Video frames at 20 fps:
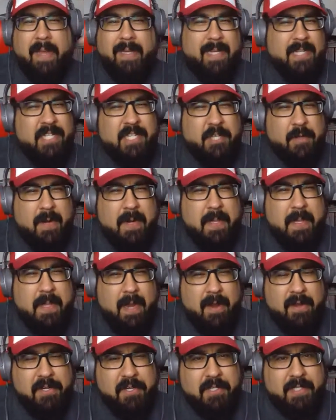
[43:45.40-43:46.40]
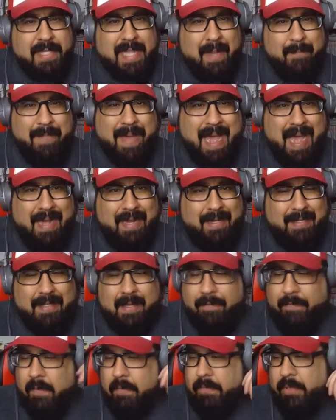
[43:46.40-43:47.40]
attention to any of the characters in that pack
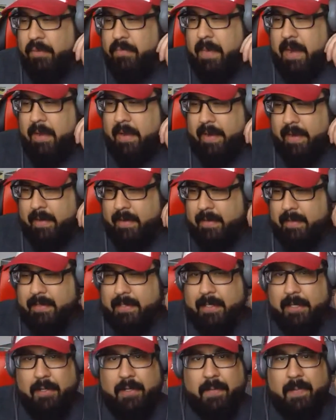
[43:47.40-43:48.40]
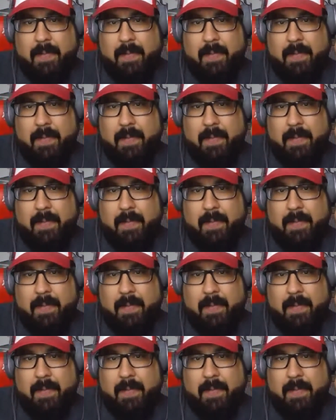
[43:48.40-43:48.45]
except for Blue Mary. That's the only